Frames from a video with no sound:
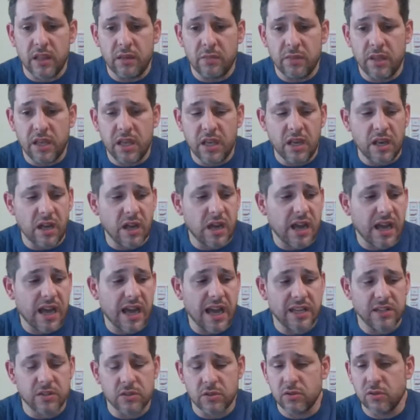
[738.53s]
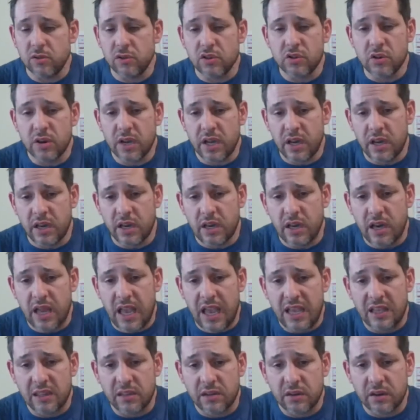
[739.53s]
them get a high school credit in
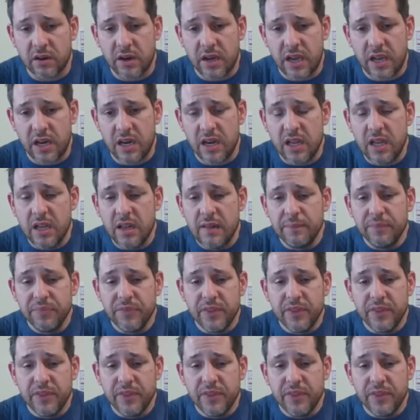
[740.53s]
8th grade.